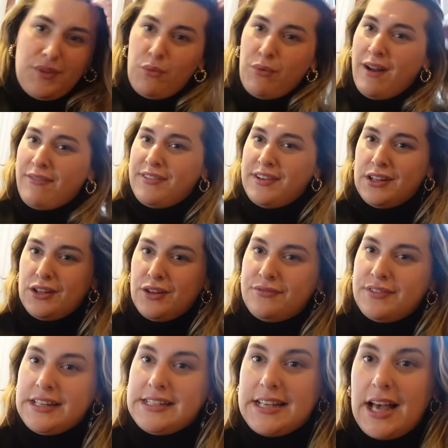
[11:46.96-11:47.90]
We're having a
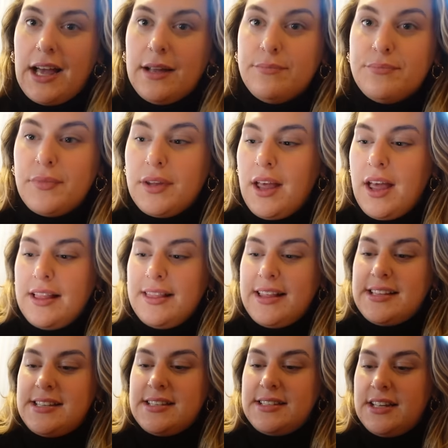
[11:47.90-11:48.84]
lovely time.
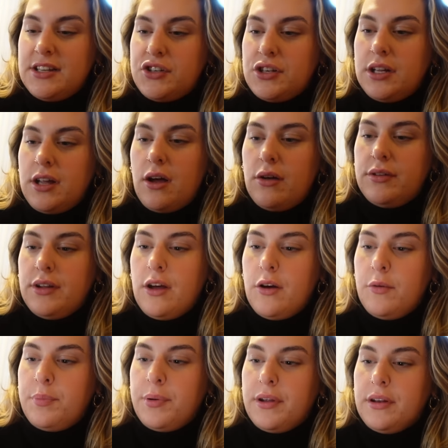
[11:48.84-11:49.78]
This is literally only
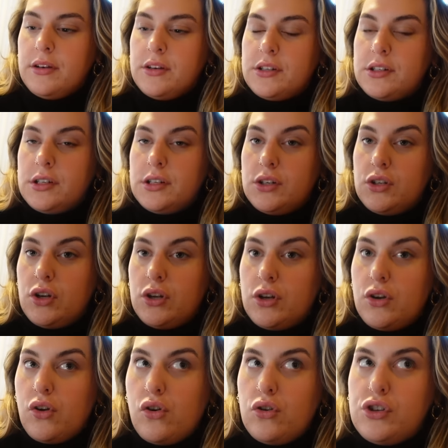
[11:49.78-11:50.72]
opened
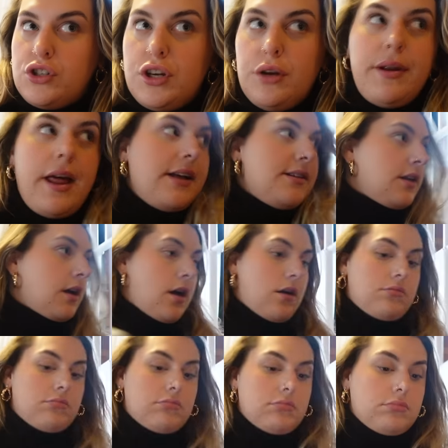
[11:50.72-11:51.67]
2 days ago.
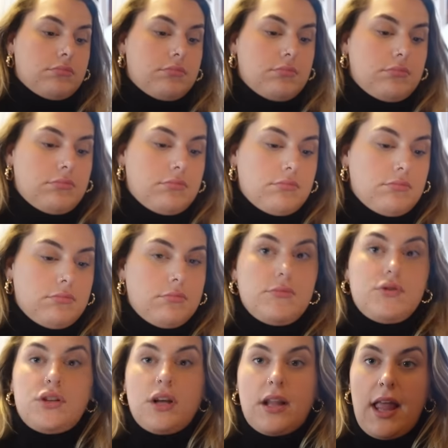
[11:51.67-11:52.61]

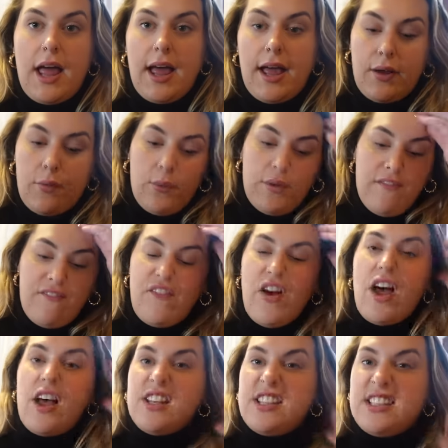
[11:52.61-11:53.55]
So like, we're the
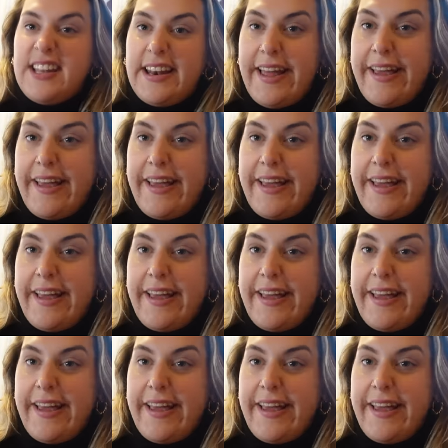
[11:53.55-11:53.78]
first.